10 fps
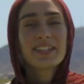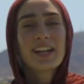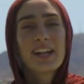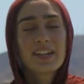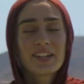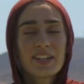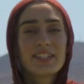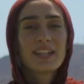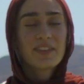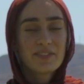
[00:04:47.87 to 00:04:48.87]
that I
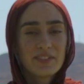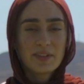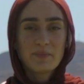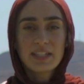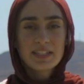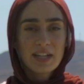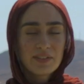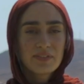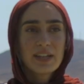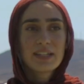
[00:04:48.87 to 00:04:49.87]
encourage everyone,
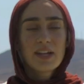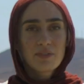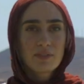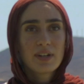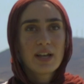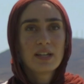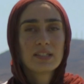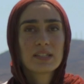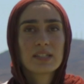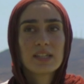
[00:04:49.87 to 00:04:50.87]
myself and everyone
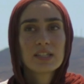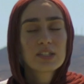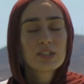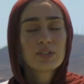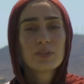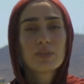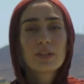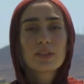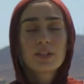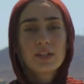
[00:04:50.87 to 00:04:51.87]
else, is to
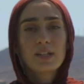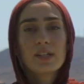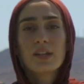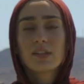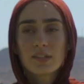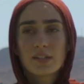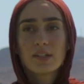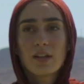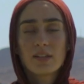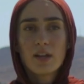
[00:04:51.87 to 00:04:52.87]
learn and
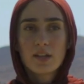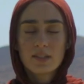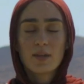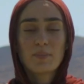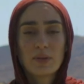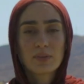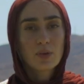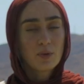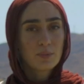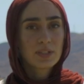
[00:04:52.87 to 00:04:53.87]
unlearn a lot about
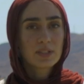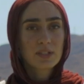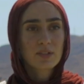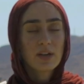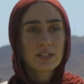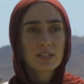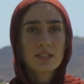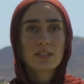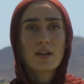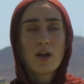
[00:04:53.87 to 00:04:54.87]
the homelessness
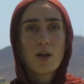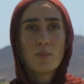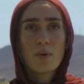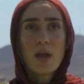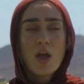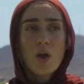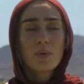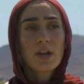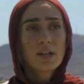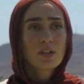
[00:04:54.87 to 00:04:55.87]
crisis.
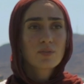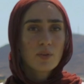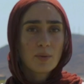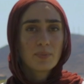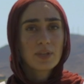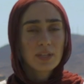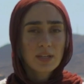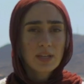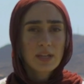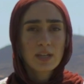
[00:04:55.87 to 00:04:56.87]
we kind of grew up
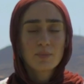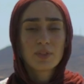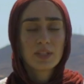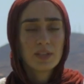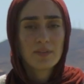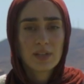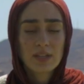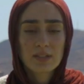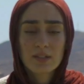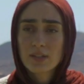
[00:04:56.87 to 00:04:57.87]
thinking and
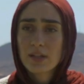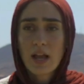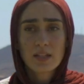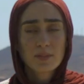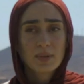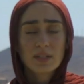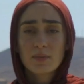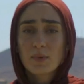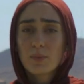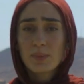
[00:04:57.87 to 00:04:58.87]
believing certain aspects
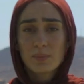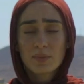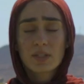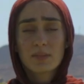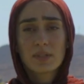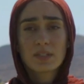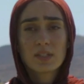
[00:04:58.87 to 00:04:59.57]
about people experiencing